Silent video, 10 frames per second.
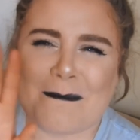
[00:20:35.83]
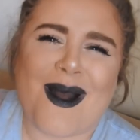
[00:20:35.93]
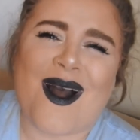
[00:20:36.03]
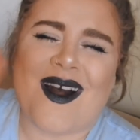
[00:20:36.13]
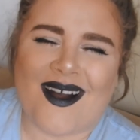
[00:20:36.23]

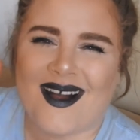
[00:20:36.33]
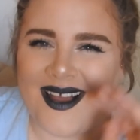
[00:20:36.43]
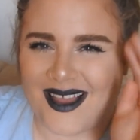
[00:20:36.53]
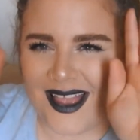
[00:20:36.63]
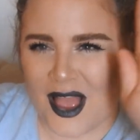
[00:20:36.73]
Bye,
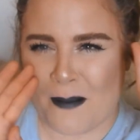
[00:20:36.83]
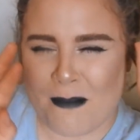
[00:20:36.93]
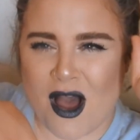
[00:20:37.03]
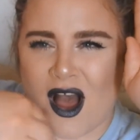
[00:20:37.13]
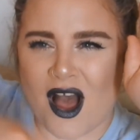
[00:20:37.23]

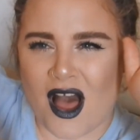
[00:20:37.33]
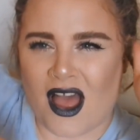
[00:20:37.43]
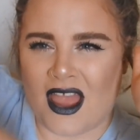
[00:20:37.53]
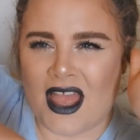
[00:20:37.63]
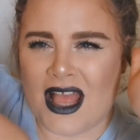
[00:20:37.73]

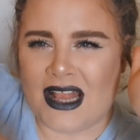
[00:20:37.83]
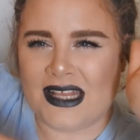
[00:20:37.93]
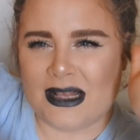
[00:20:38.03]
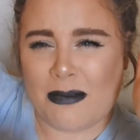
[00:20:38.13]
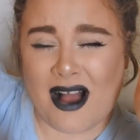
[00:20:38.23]
bye,
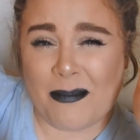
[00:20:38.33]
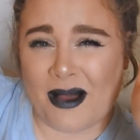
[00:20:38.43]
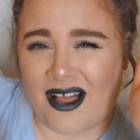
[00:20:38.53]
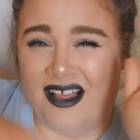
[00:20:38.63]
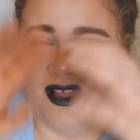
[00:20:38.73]
little
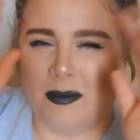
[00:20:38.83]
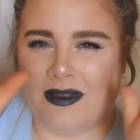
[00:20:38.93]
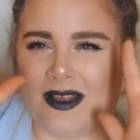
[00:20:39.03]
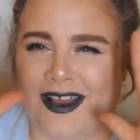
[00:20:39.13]
pom-poms.